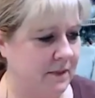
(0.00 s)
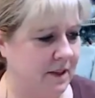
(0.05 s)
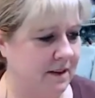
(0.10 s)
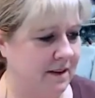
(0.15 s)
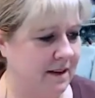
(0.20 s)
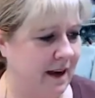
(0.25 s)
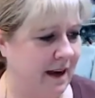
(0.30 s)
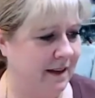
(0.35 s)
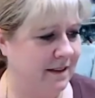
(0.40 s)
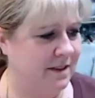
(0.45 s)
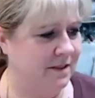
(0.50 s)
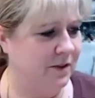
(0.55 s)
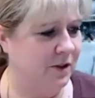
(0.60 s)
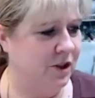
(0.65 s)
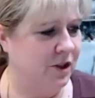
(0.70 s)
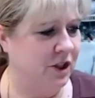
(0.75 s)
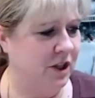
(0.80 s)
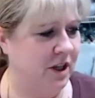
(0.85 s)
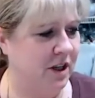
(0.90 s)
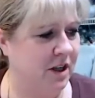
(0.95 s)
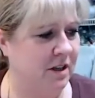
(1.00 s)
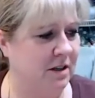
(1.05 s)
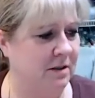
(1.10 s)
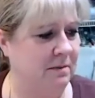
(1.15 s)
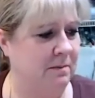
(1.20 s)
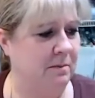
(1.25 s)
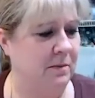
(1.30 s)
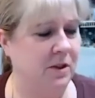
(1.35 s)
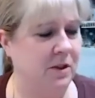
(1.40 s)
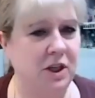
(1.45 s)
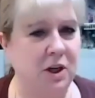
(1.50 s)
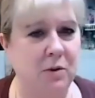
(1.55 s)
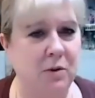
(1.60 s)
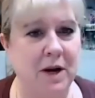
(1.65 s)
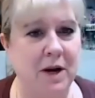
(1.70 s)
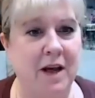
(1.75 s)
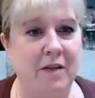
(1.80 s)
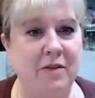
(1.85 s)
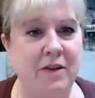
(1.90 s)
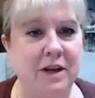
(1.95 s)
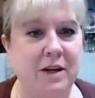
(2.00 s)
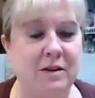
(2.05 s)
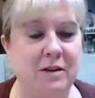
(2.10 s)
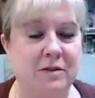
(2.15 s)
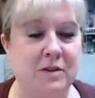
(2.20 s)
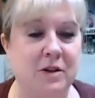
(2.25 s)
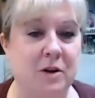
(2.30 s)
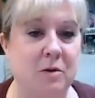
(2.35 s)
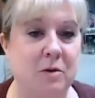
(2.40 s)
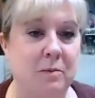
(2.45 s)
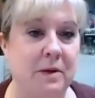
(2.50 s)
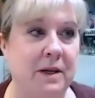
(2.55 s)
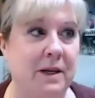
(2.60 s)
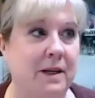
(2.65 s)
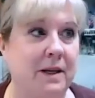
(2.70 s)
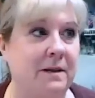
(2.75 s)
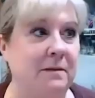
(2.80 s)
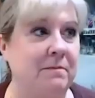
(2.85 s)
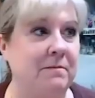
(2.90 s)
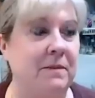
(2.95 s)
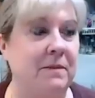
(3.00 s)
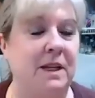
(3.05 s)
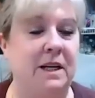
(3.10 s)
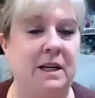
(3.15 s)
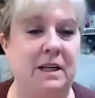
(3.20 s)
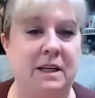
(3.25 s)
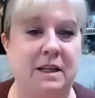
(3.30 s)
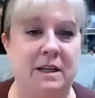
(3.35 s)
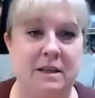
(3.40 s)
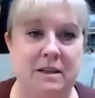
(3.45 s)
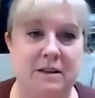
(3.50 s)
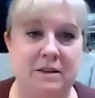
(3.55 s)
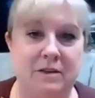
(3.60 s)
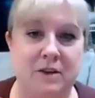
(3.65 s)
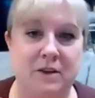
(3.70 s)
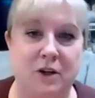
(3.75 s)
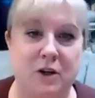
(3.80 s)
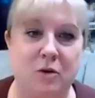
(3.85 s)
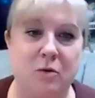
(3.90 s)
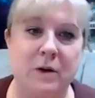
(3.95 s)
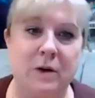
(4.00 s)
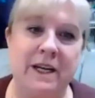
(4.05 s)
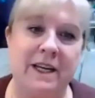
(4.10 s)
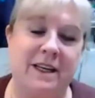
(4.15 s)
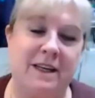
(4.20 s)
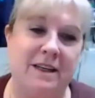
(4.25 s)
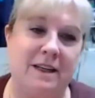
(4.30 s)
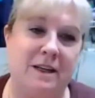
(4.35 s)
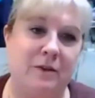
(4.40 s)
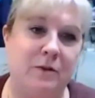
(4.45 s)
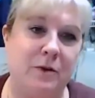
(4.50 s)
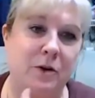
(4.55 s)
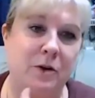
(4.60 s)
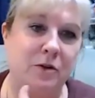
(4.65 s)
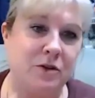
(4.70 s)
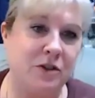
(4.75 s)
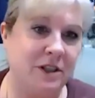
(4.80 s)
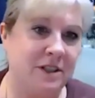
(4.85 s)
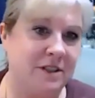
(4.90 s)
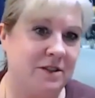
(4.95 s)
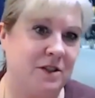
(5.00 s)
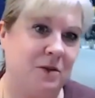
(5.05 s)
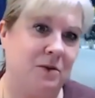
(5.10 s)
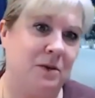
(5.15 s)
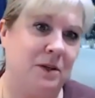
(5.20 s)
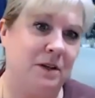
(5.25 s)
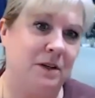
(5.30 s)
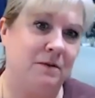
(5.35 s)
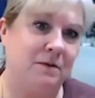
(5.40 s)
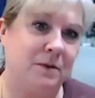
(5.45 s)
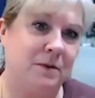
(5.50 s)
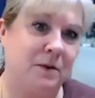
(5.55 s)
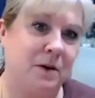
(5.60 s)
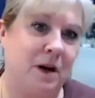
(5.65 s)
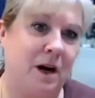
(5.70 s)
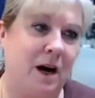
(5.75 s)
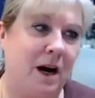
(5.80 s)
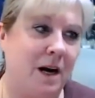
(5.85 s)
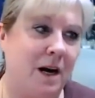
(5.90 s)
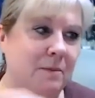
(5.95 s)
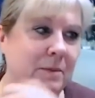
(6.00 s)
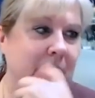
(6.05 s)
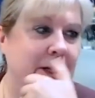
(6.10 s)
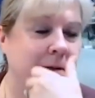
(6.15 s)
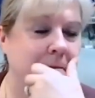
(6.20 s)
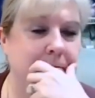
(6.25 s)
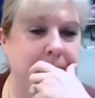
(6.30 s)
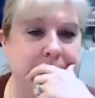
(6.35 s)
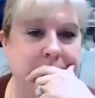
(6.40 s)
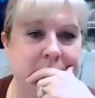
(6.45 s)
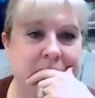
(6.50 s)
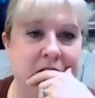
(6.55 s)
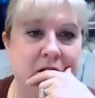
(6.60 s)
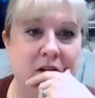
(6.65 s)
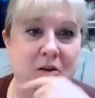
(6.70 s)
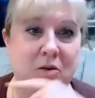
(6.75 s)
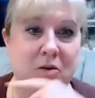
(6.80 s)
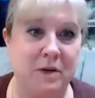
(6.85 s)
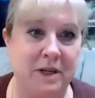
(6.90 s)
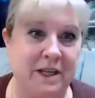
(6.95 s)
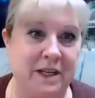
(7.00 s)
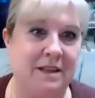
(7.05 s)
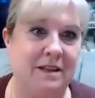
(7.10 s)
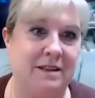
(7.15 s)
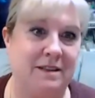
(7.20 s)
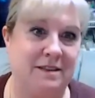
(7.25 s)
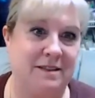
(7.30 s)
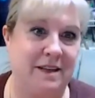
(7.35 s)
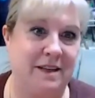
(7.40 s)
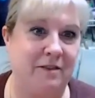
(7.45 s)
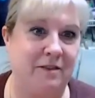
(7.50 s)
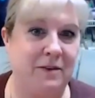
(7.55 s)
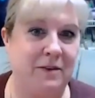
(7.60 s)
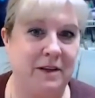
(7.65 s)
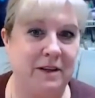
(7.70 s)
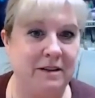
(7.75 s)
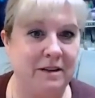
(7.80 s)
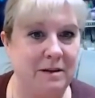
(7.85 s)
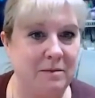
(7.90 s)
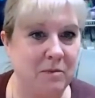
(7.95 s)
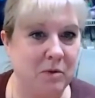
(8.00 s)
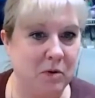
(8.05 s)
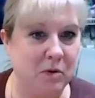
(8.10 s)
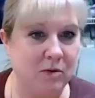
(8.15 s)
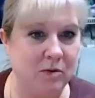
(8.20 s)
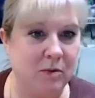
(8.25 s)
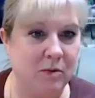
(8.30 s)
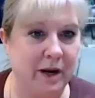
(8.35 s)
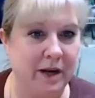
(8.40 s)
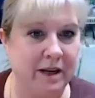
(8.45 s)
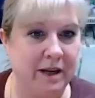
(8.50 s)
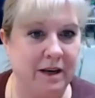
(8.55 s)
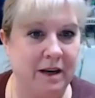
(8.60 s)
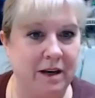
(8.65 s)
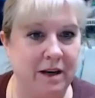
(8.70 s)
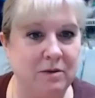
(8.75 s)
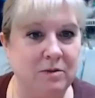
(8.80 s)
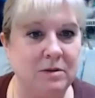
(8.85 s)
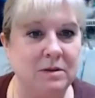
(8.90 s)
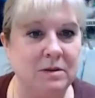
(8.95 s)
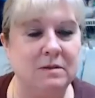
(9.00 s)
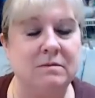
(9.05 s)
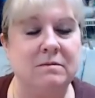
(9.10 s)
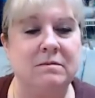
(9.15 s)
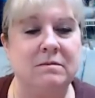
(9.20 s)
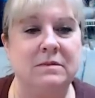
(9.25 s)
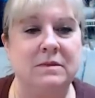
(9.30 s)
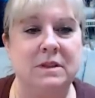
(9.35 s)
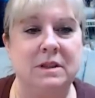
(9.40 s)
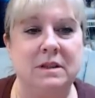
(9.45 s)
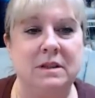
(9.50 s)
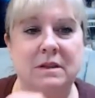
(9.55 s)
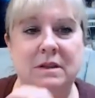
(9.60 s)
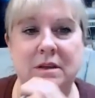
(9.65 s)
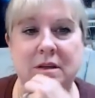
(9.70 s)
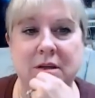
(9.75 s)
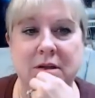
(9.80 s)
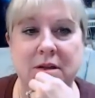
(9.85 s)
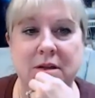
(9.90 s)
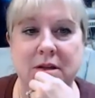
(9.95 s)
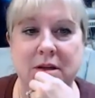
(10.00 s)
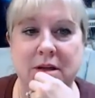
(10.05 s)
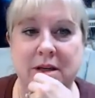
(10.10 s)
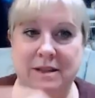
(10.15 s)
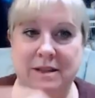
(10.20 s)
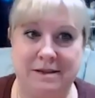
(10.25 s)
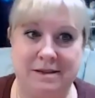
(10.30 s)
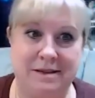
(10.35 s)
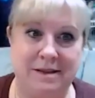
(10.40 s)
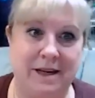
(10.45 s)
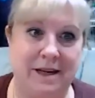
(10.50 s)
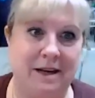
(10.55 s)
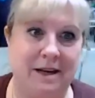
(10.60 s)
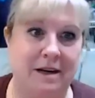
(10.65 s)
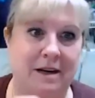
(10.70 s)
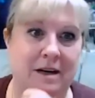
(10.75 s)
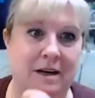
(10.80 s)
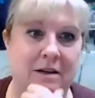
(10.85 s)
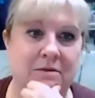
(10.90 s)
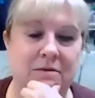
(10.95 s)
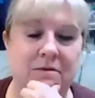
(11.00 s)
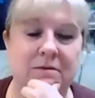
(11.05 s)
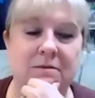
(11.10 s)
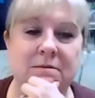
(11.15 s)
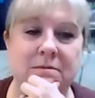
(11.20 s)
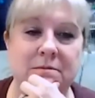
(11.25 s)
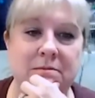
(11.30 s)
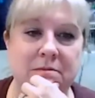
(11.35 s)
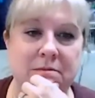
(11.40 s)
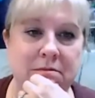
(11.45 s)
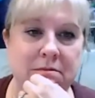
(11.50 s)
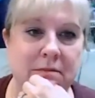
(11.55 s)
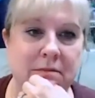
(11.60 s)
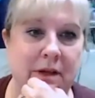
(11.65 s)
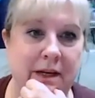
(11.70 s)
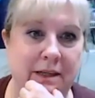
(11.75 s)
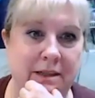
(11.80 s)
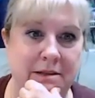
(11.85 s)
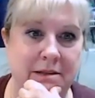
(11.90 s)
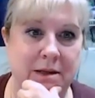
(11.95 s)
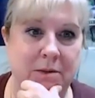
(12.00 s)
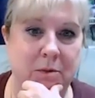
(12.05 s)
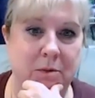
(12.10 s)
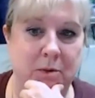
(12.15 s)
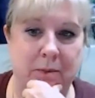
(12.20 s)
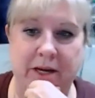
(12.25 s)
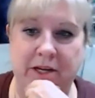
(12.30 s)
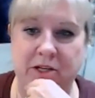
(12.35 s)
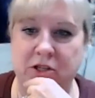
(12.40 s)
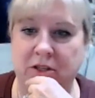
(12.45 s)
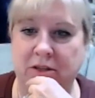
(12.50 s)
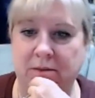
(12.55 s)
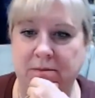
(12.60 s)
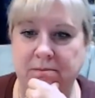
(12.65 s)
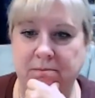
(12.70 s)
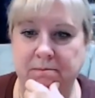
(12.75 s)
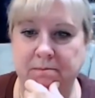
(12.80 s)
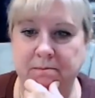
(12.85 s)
That's for sure. But you know what? I think there'll be the Cricut. If you're just doing it for a hobby, the Cricut, it's definitely more the way to go instead of like a sublimation.